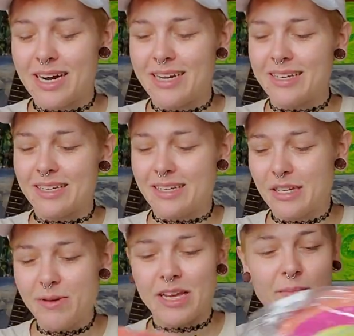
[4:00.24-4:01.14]
And
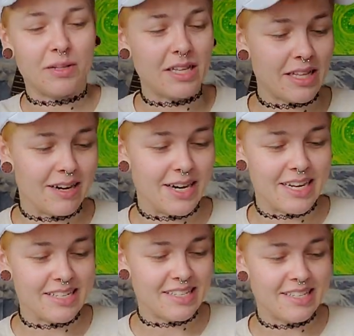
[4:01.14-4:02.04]
to be completely
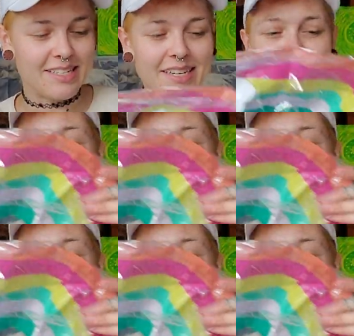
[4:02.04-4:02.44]
honest,